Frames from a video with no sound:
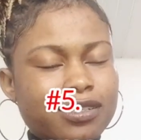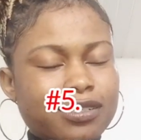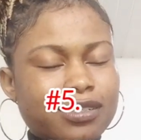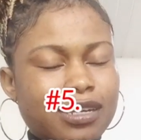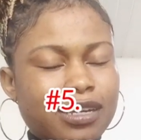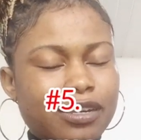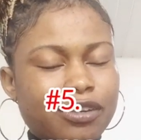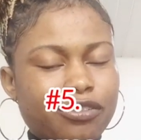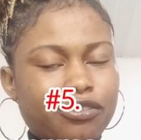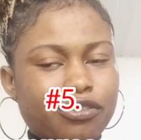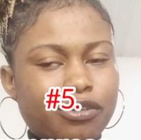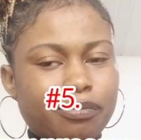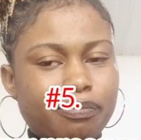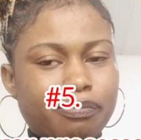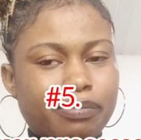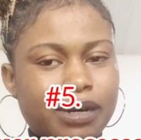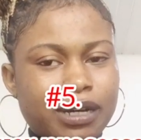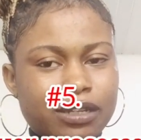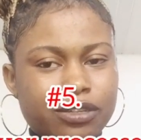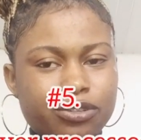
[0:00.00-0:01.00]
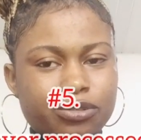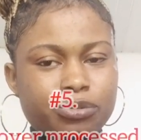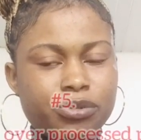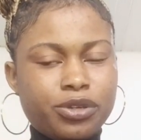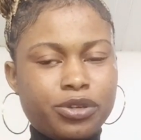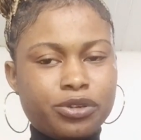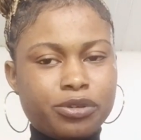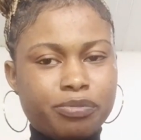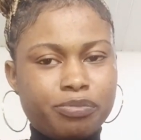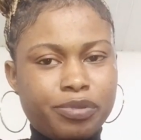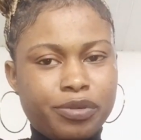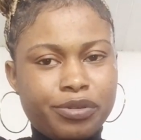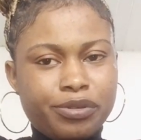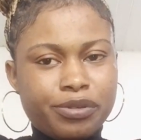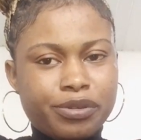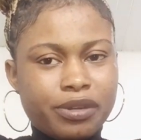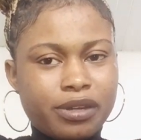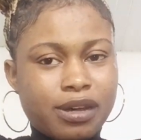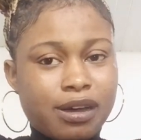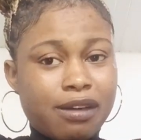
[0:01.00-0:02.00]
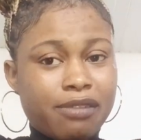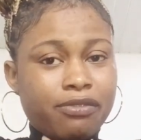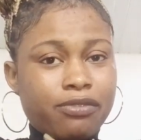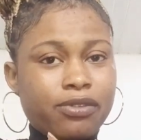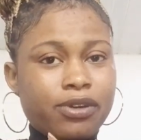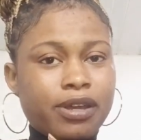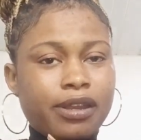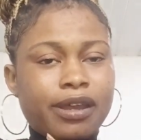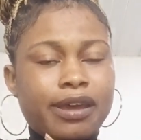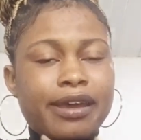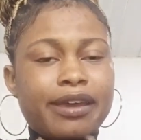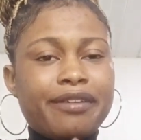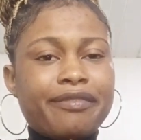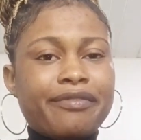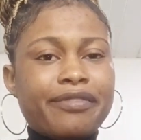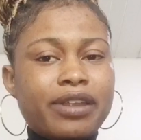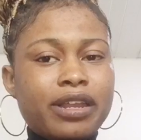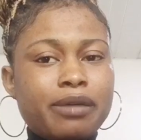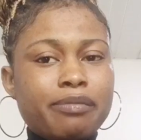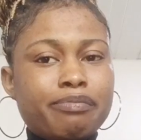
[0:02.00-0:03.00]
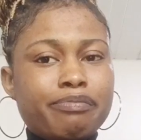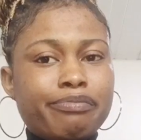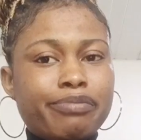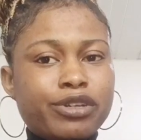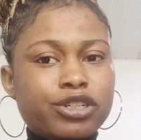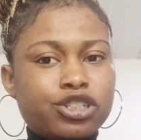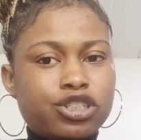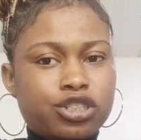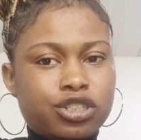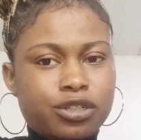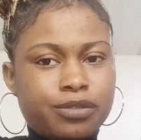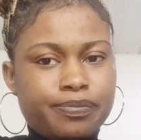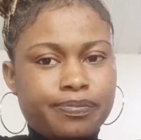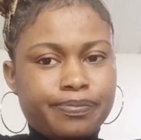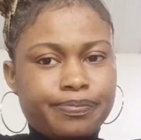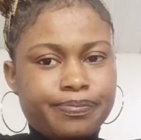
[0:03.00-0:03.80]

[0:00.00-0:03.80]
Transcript: sanitary pad during your period. Avoid heavily bleached